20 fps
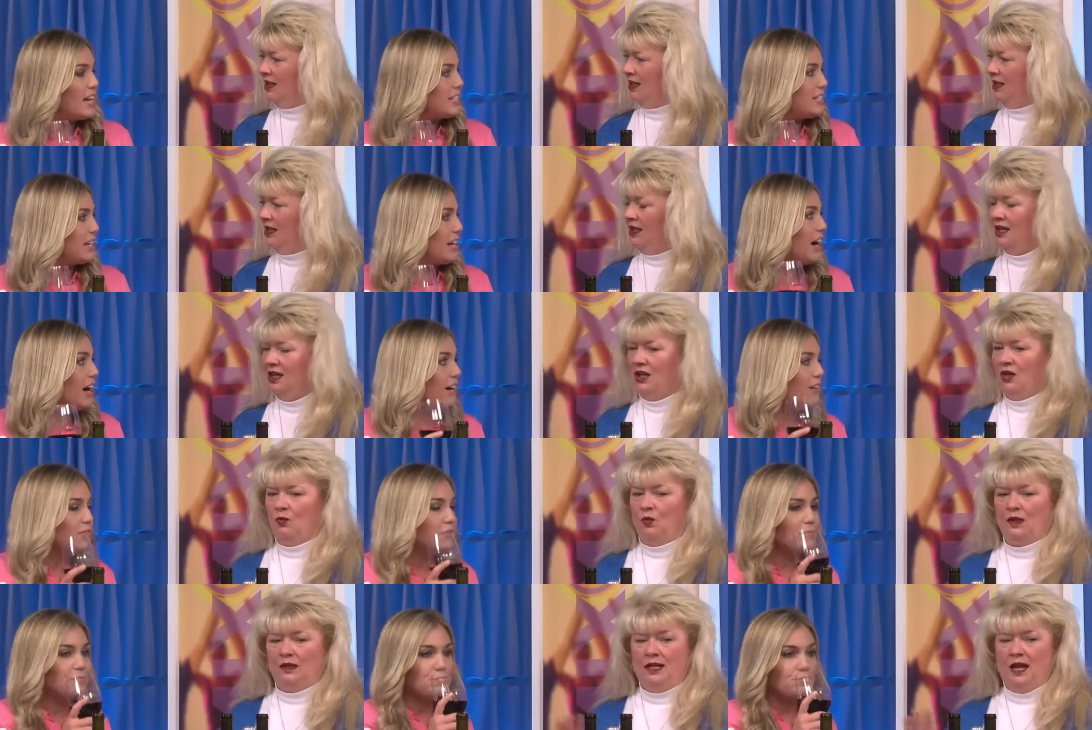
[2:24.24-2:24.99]

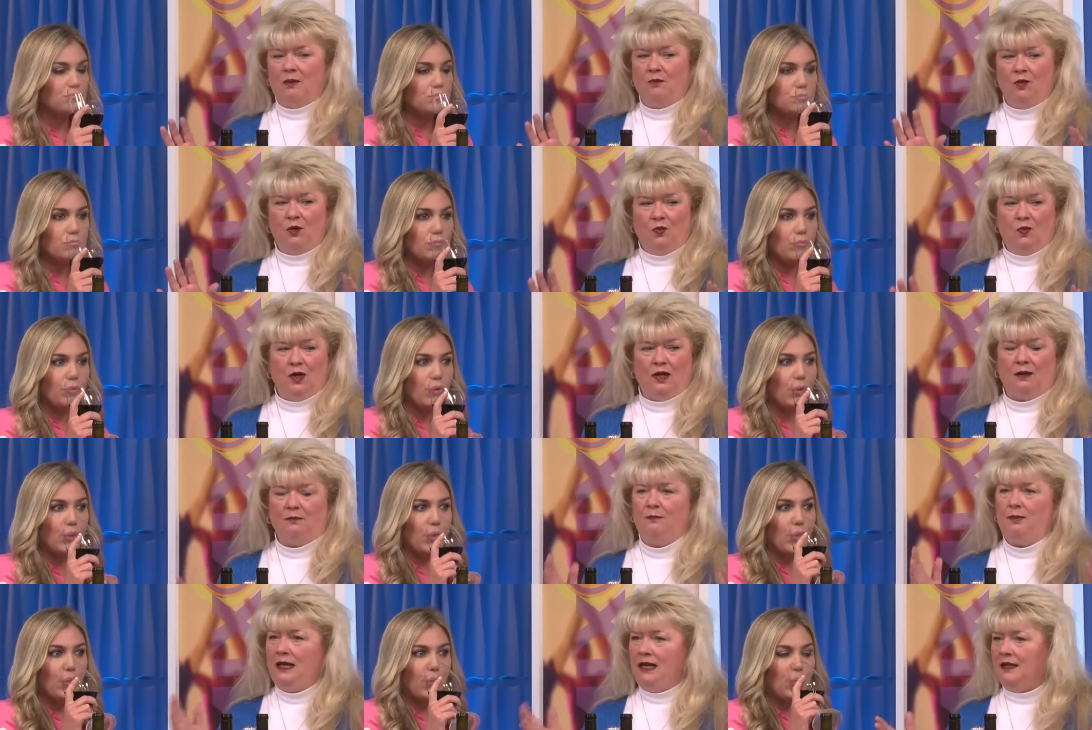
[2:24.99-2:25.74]
Speaker 1: idea. Well, number
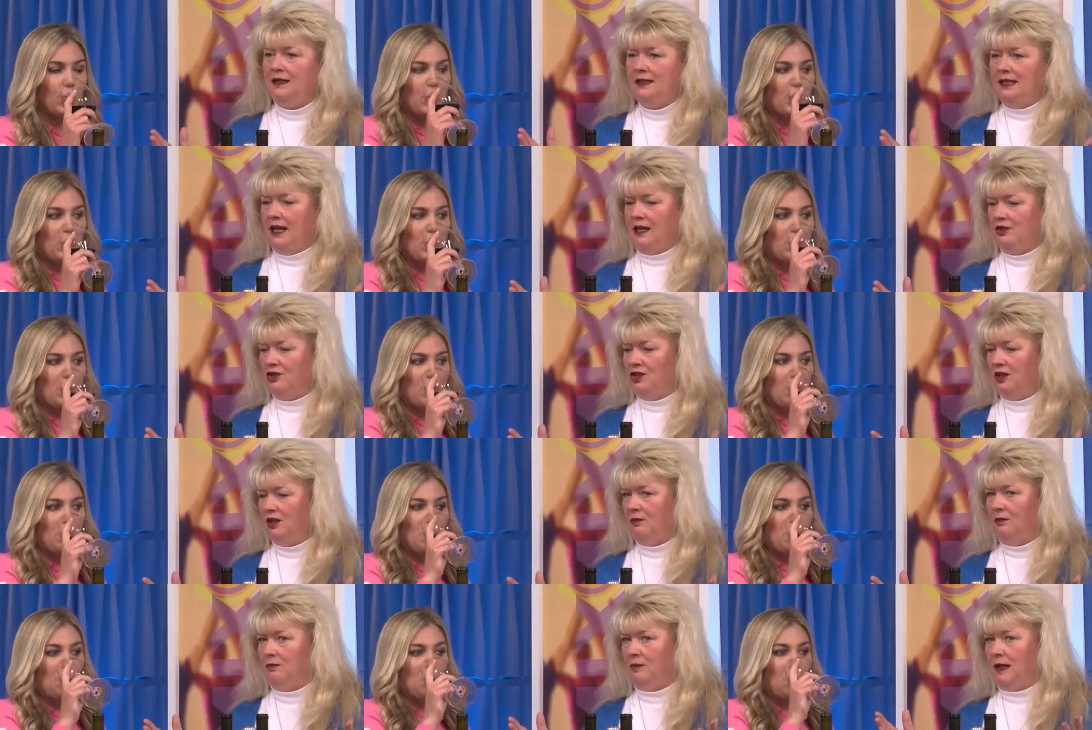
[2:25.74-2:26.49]
one, be
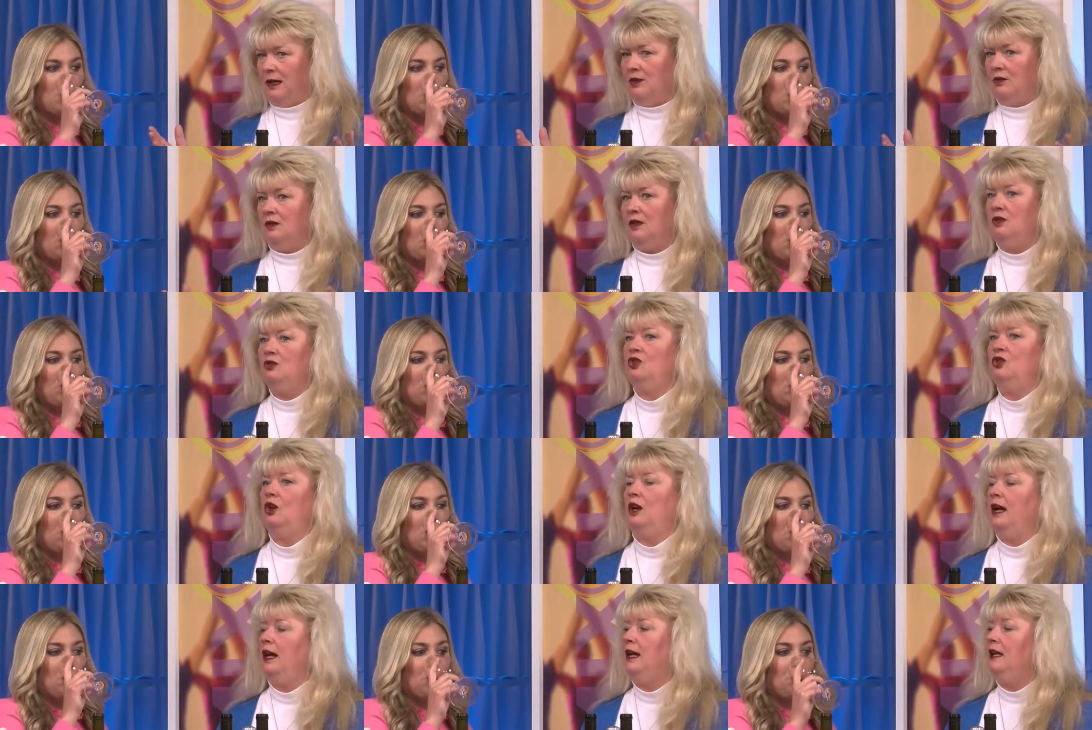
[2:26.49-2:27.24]
intentional about
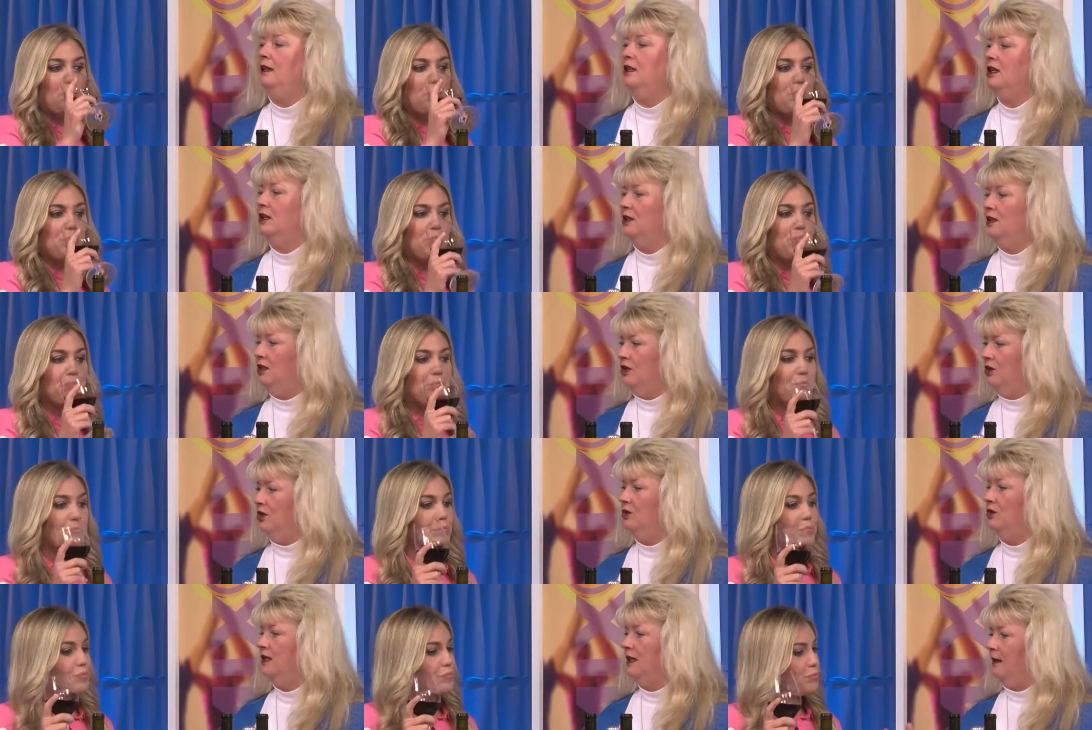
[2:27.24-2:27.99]
trying to
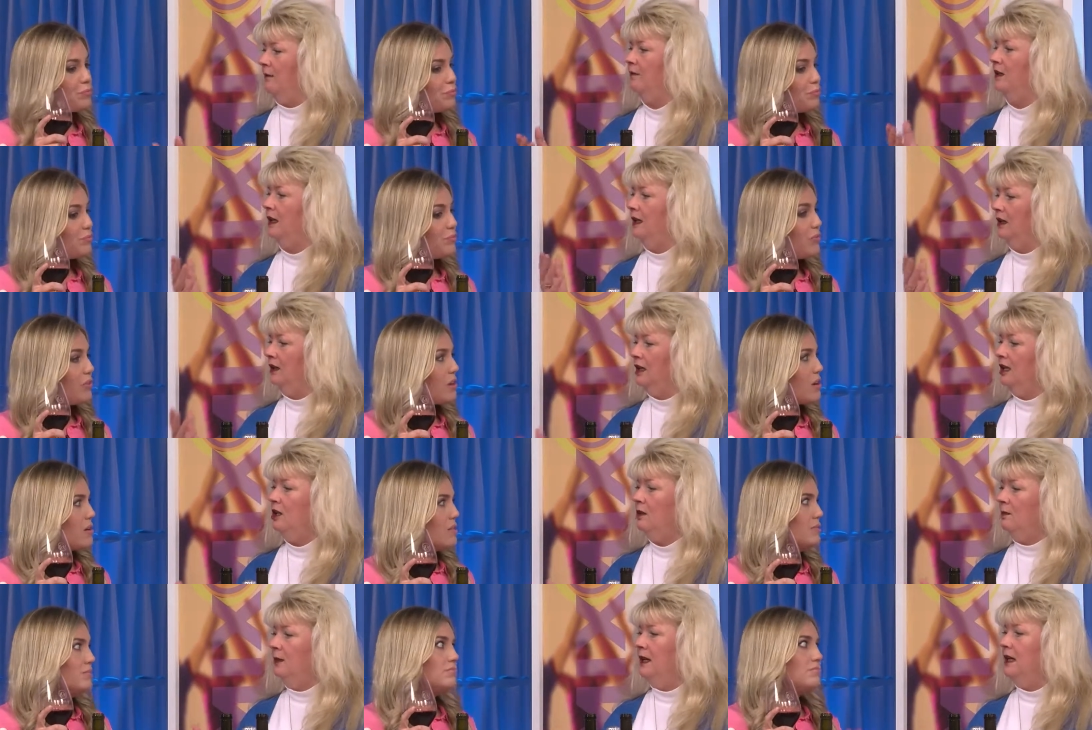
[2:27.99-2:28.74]
do something a
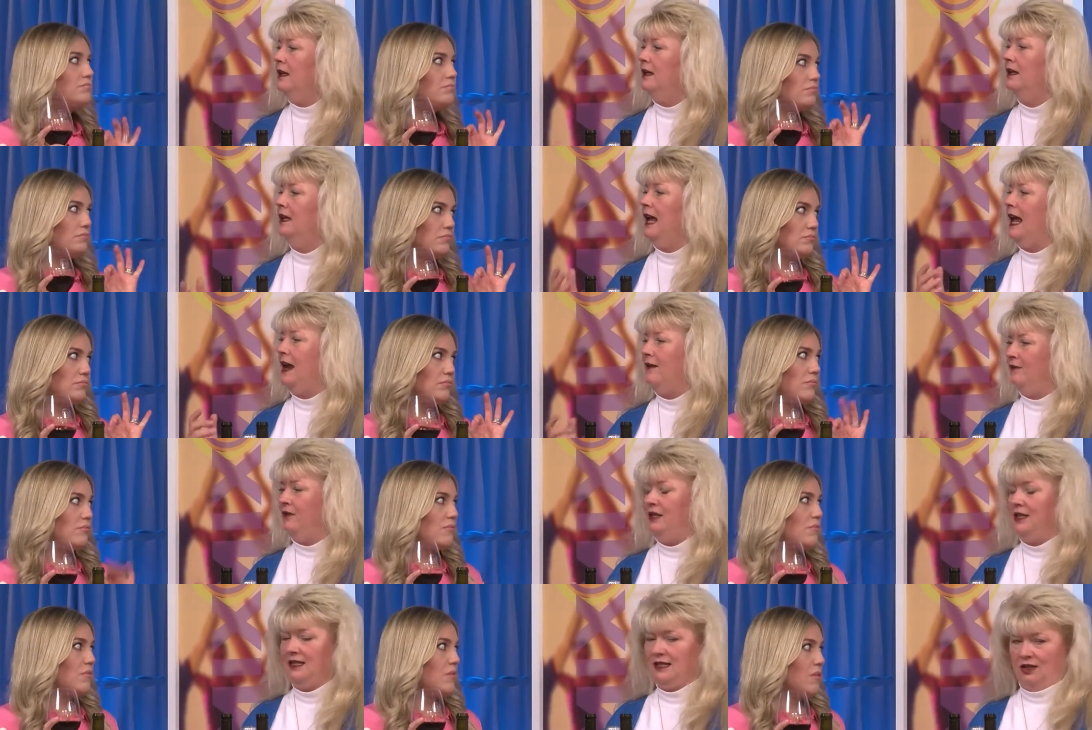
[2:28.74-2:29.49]
little bit
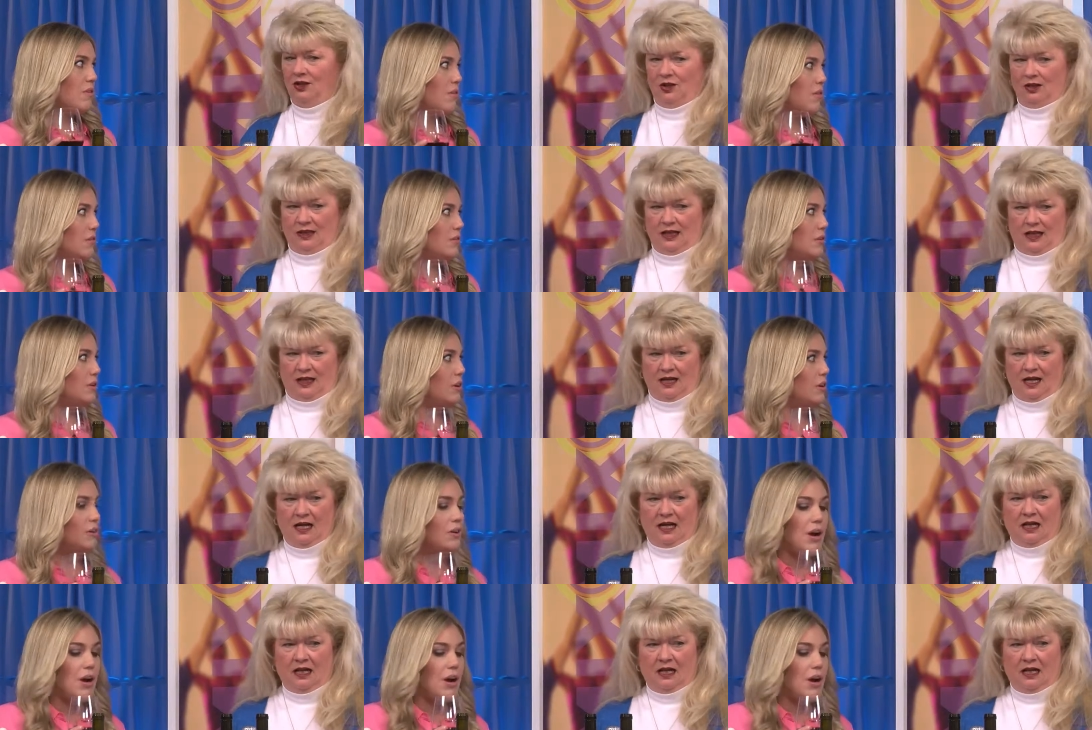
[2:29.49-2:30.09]
every single day.